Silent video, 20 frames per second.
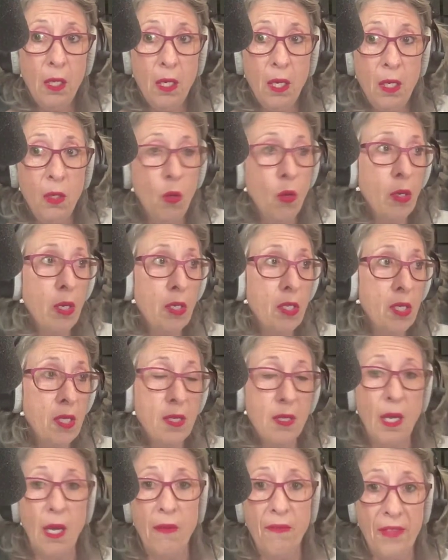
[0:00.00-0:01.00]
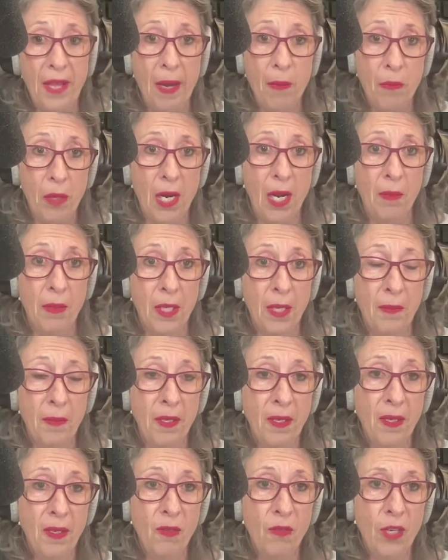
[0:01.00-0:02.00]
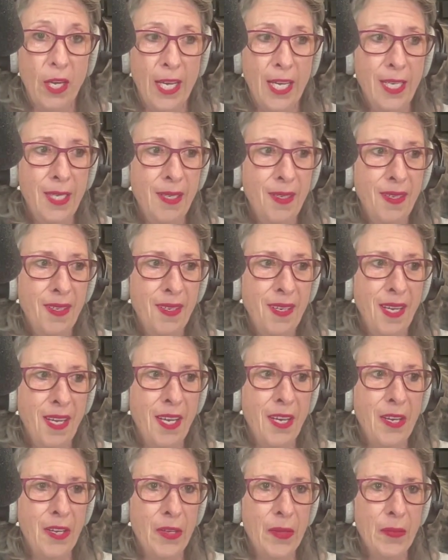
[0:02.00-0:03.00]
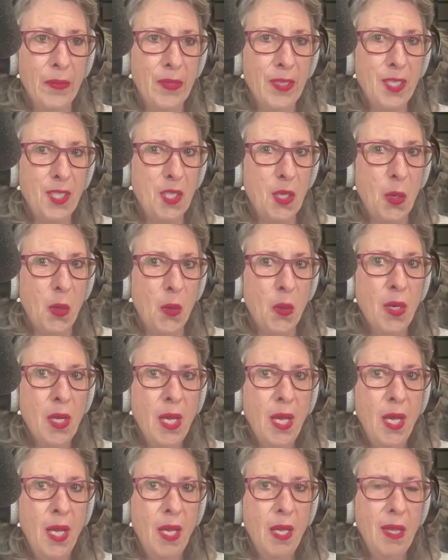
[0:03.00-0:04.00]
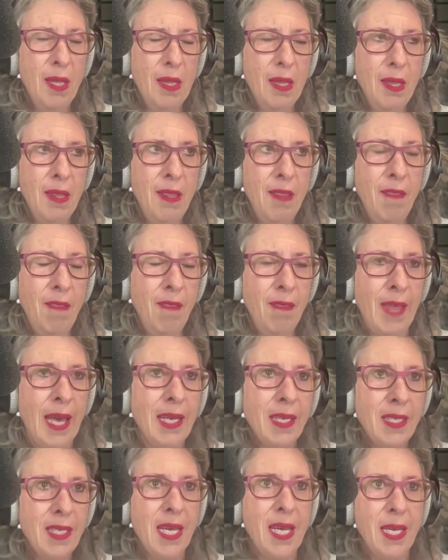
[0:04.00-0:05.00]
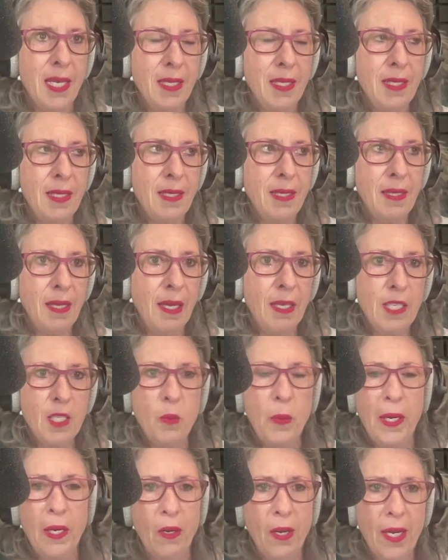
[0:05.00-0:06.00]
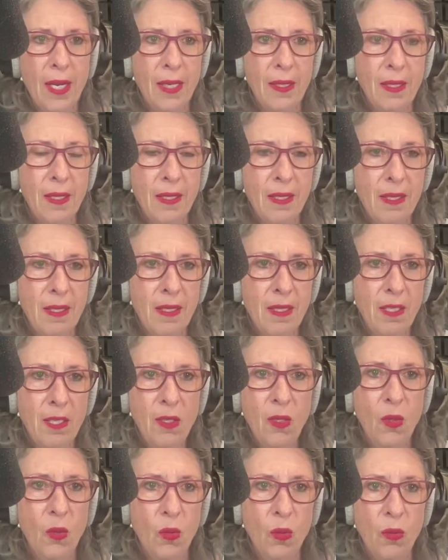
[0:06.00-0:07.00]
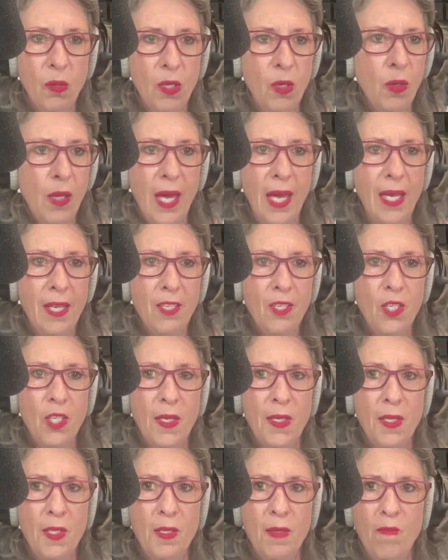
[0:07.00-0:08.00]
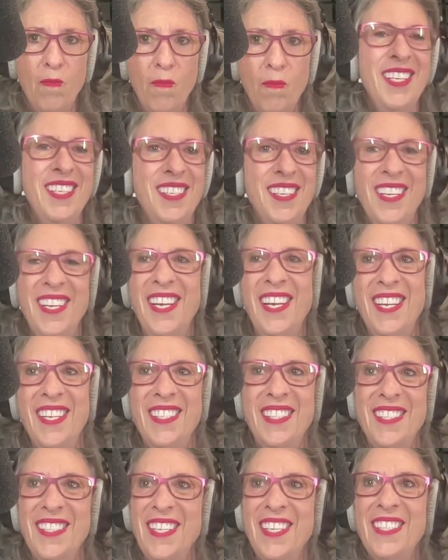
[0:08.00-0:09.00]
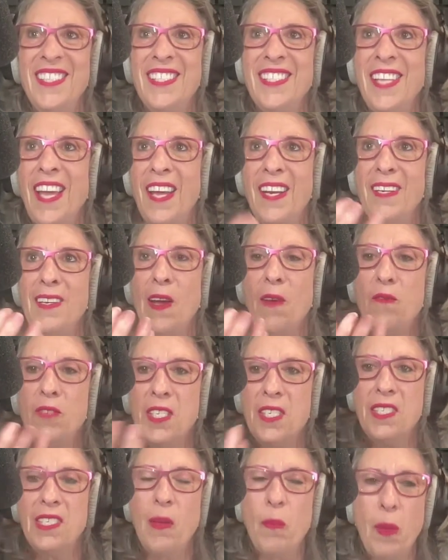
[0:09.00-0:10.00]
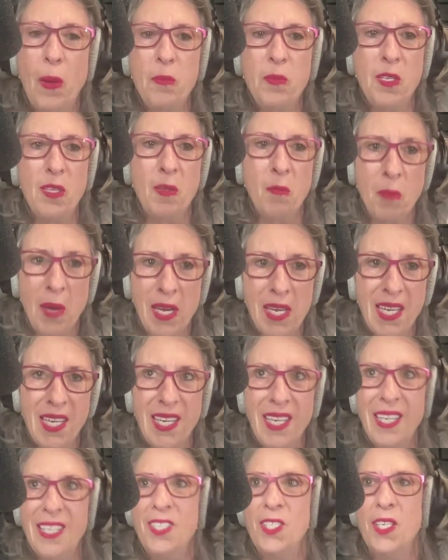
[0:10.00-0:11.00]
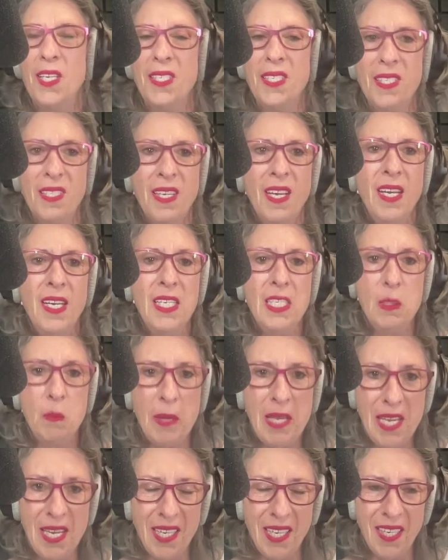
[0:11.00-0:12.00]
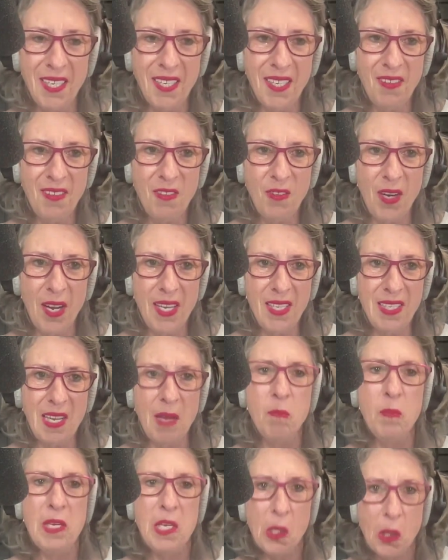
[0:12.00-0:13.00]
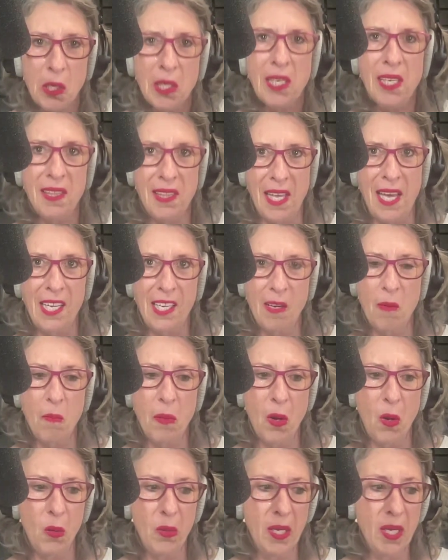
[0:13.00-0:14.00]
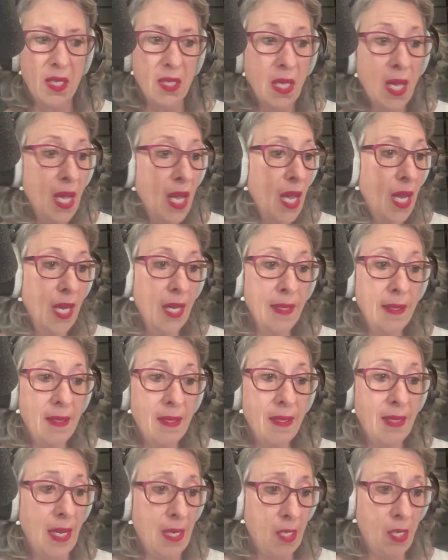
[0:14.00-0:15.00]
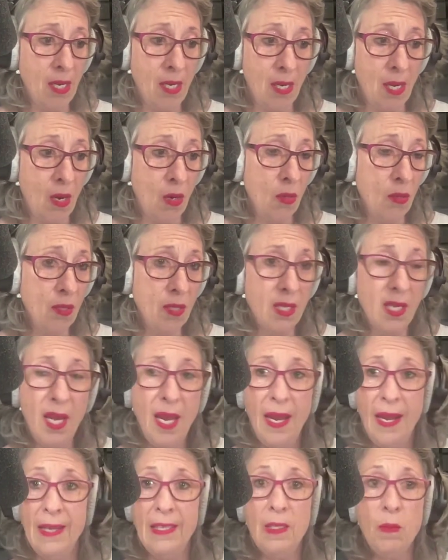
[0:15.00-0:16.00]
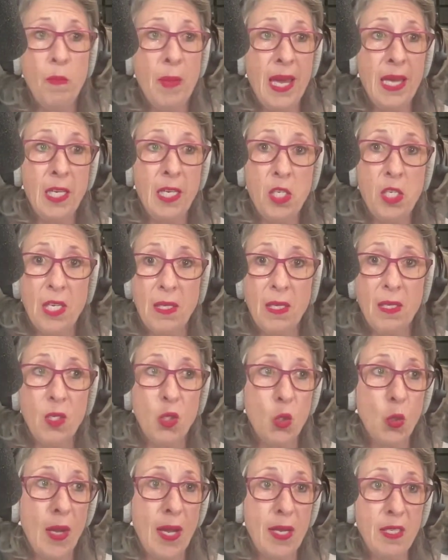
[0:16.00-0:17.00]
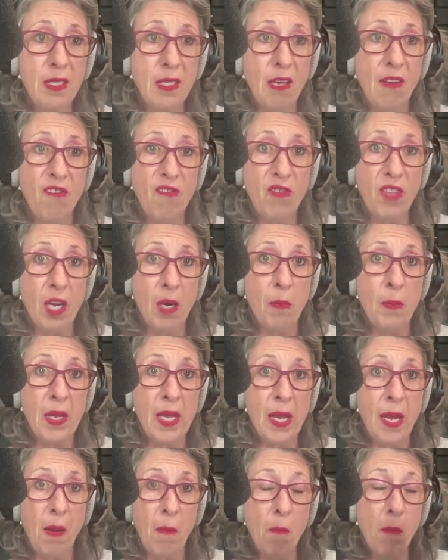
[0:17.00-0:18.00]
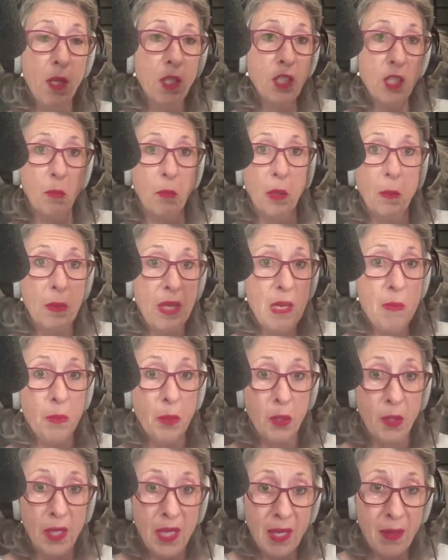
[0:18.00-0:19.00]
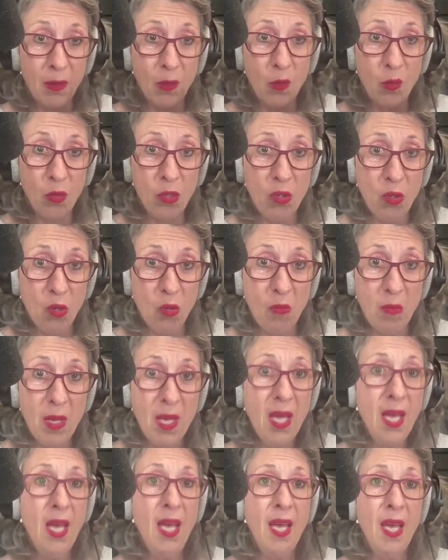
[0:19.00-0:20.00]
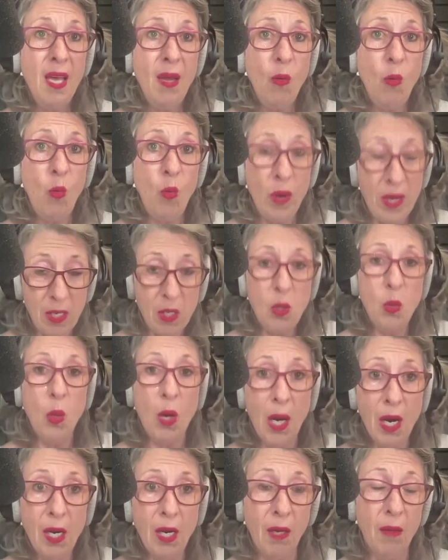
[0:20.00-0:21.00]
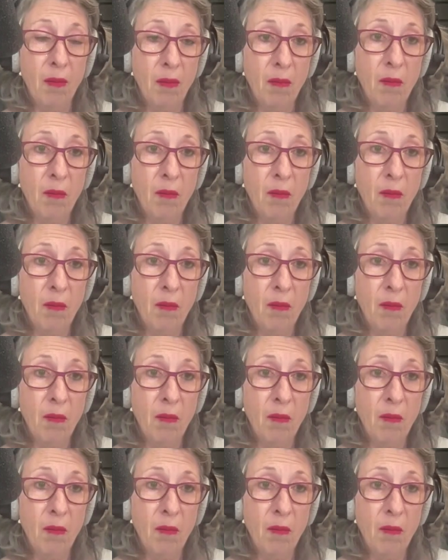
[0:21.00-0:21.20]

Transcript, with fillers: in order to solve that problem, right? Um, so that takes experience, too. You can't just It, it's it's not enough to step up to the mic and just speak, right? And be good at that component. It's session notes. It's managing the stress of there being multiple people in the room when you are